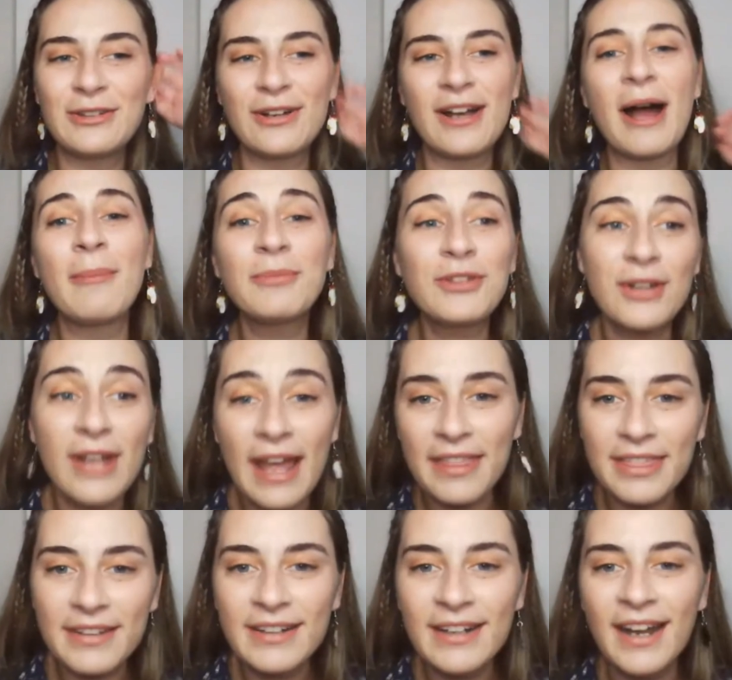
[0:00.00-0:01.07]
to come
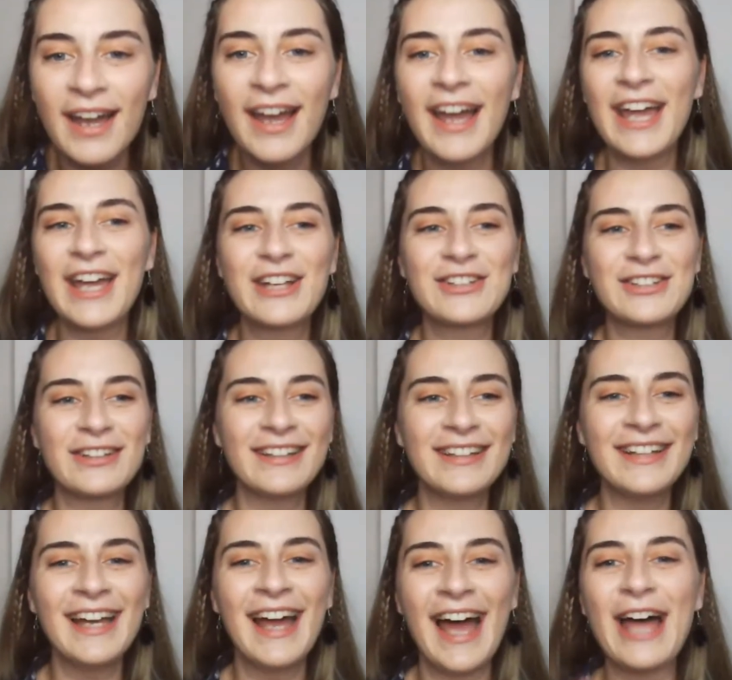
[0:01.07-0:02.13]
together
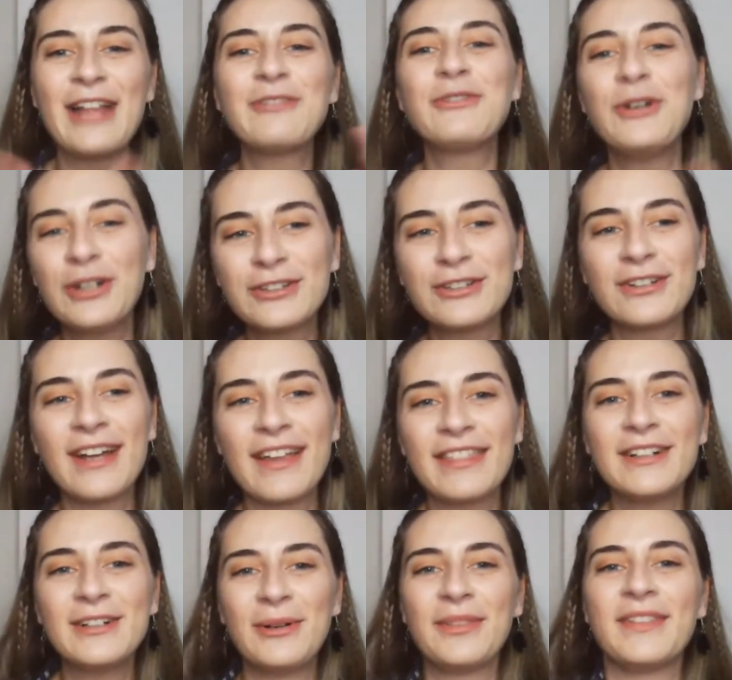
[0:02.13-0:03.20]
actually and work
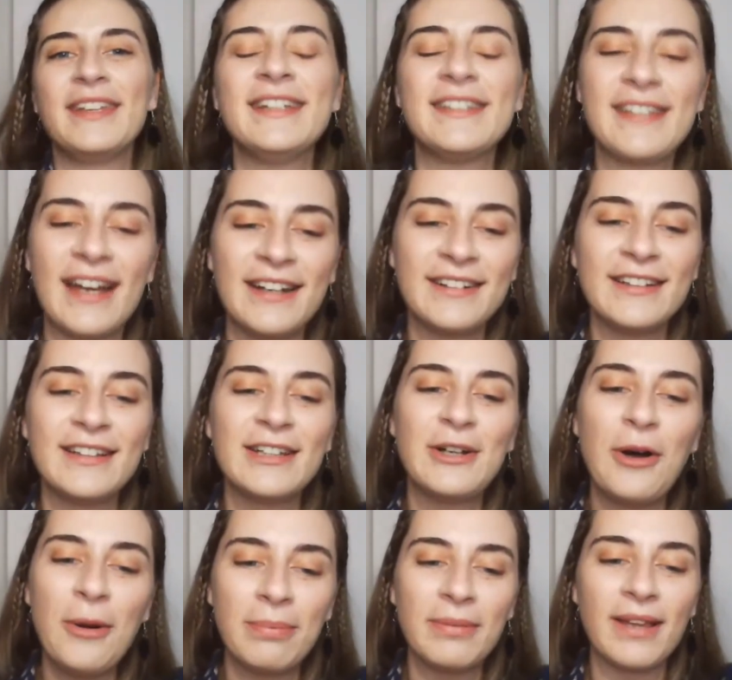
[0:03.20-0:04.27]
together on these. I really
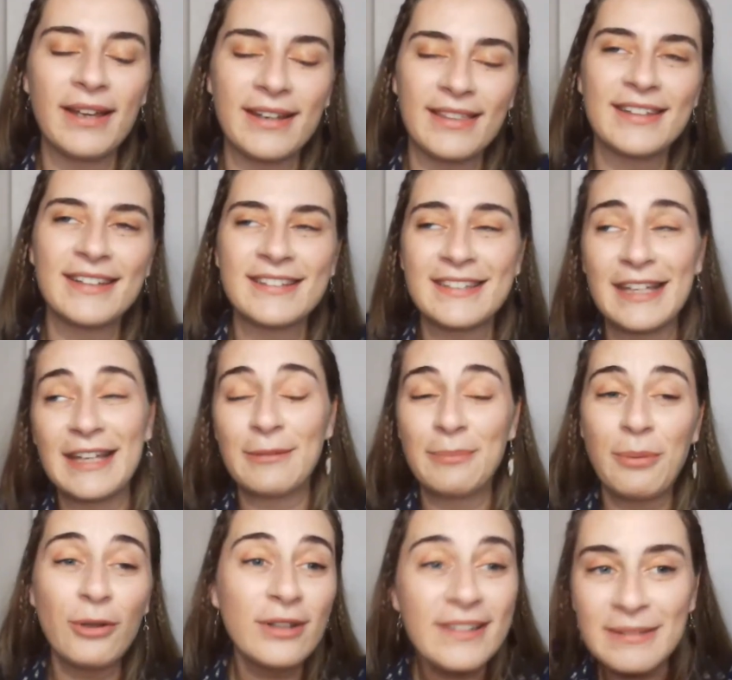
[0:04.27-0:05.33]
hope like this
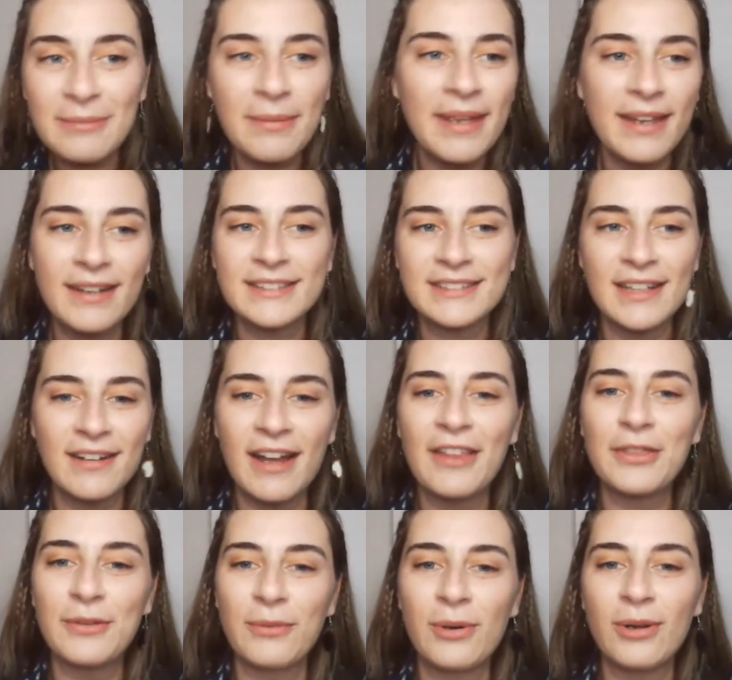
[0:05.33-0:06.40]
policymakers
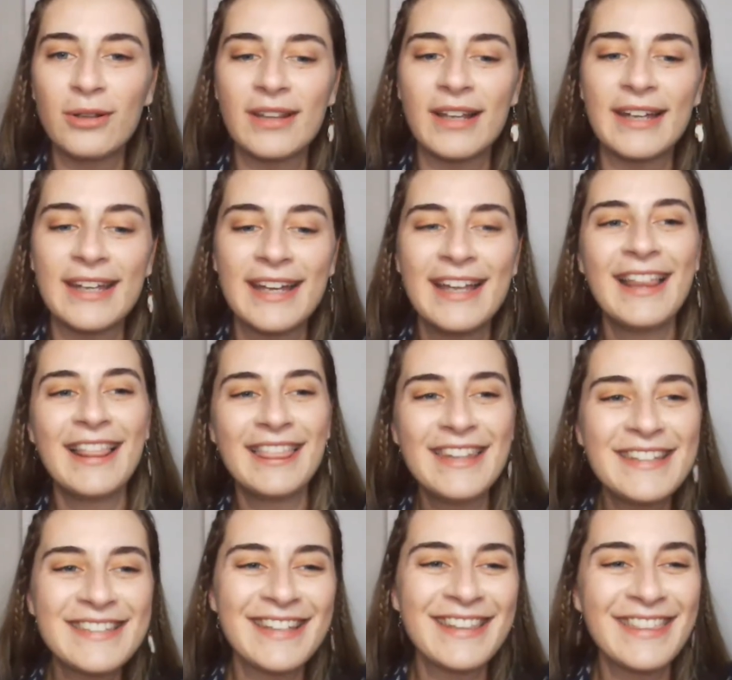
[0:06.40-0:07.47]
around the world like
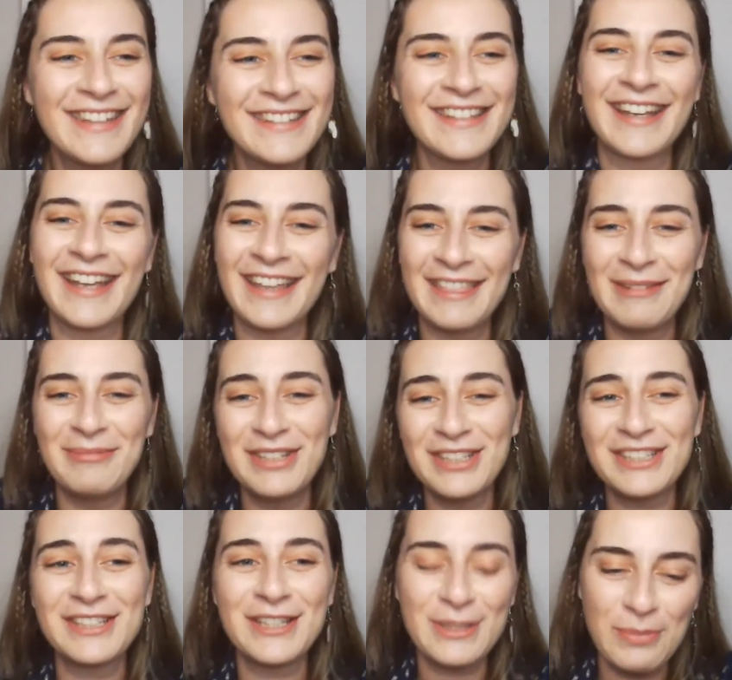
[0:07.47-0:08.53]
listen these
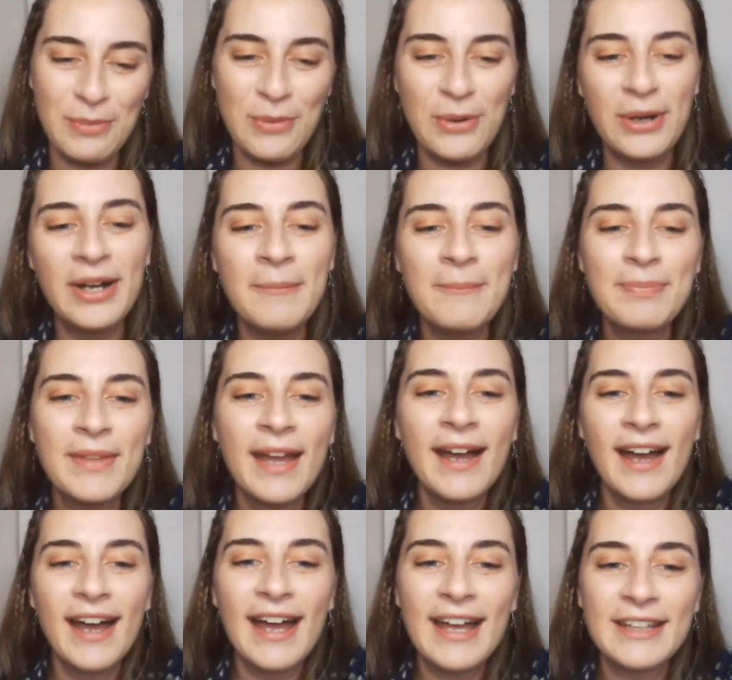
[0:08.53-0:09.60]
academicians more.
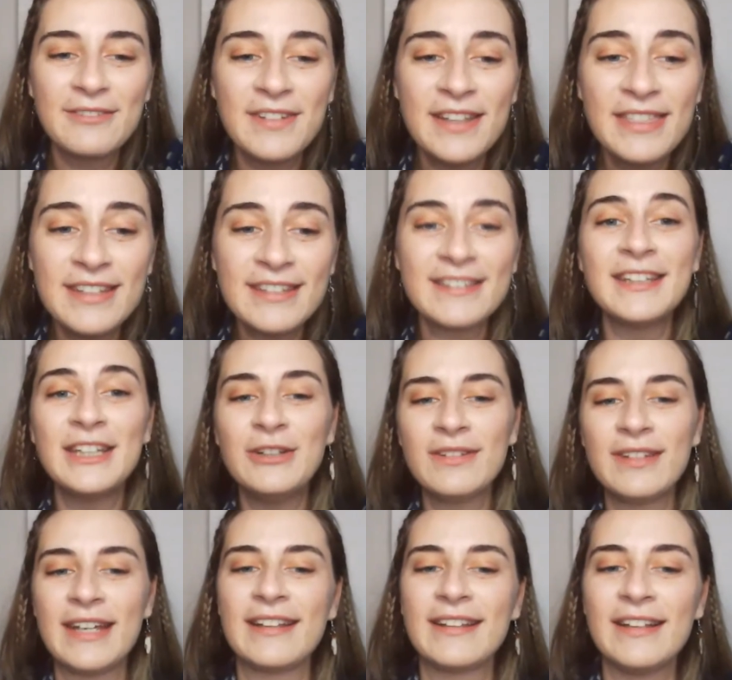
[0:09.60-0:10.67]
And with this new
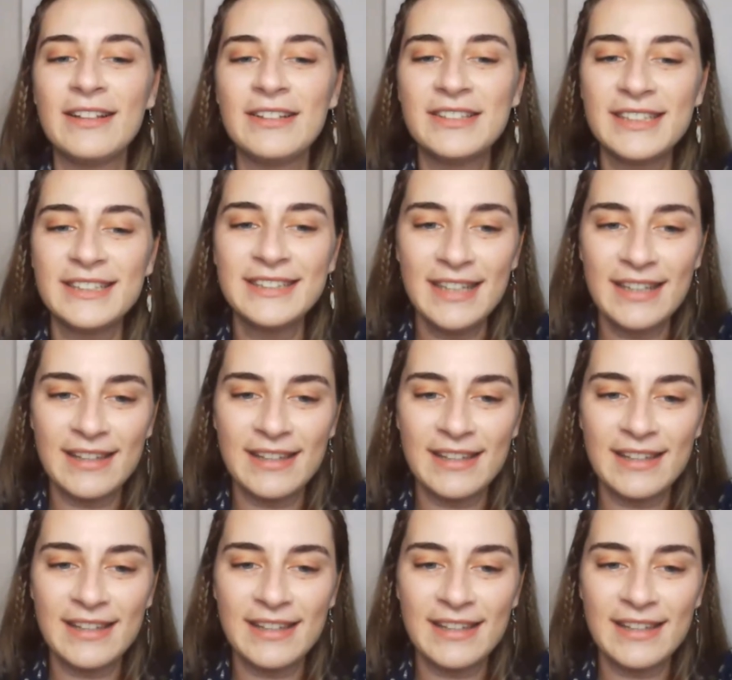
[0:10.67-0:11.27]
technologies,